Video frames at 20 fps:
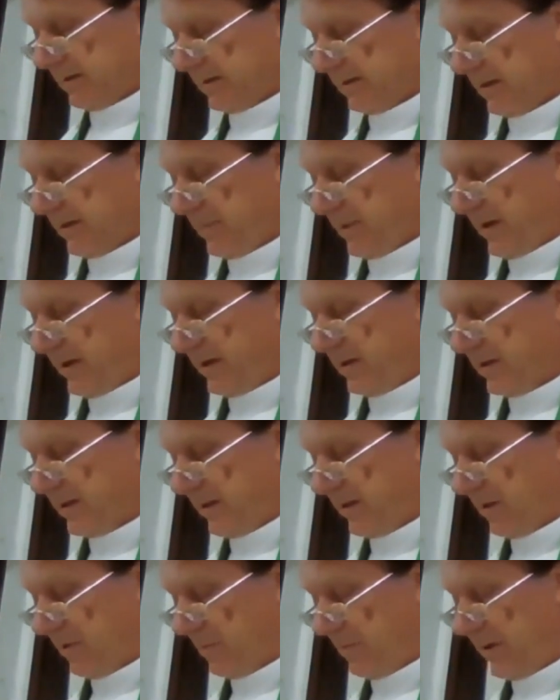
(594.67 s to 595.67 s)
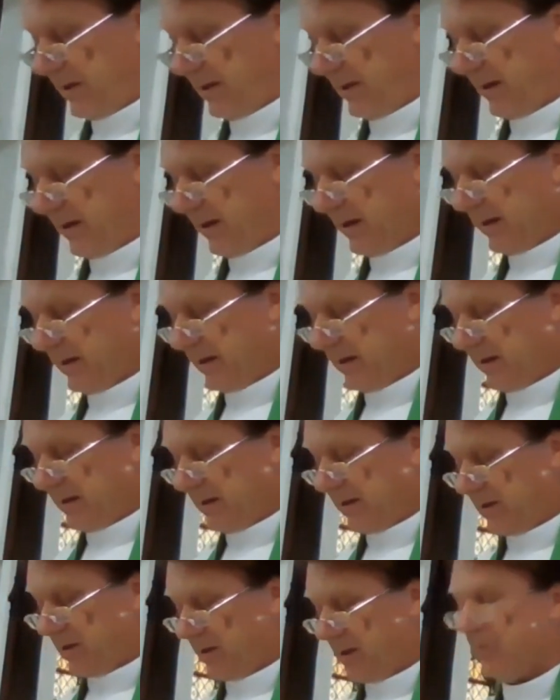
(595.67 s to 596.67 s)
There may still be
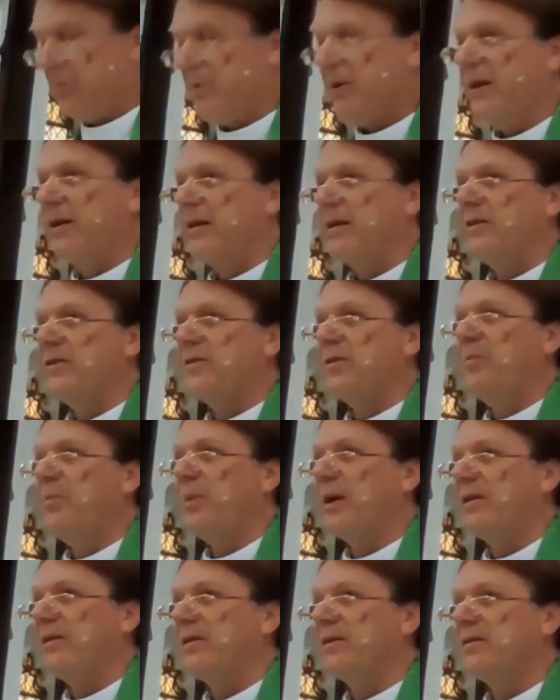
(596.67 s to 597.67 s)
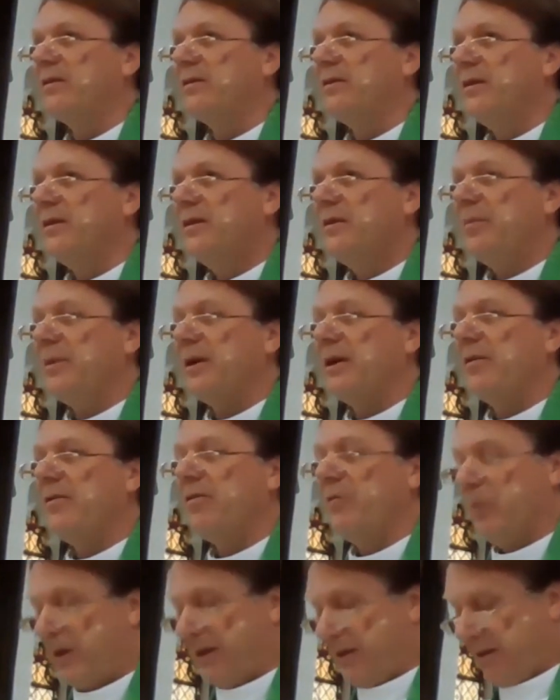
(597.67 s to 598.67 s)
steep hills and
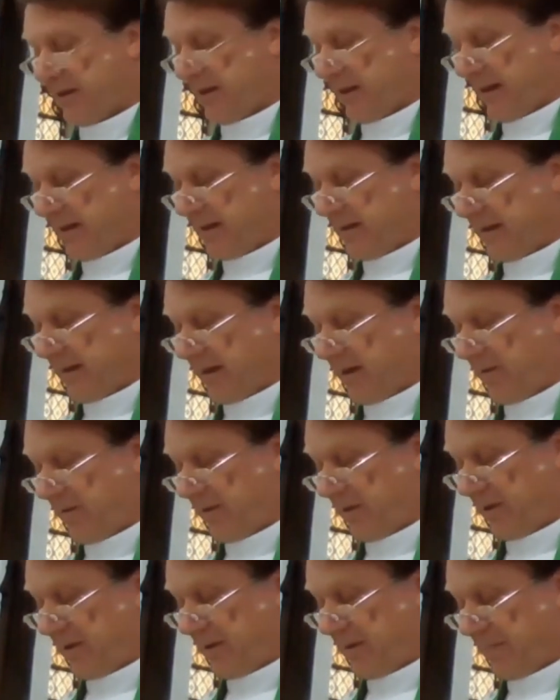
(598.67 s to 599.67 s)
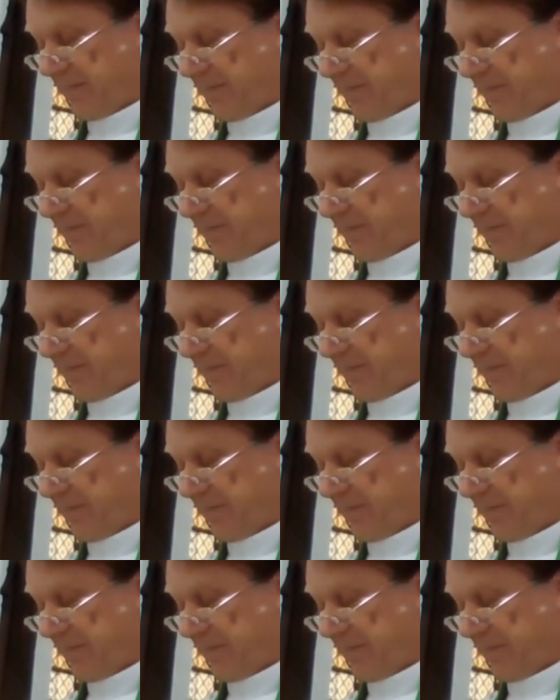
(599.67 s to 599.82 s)
barren wastelands ahead of us,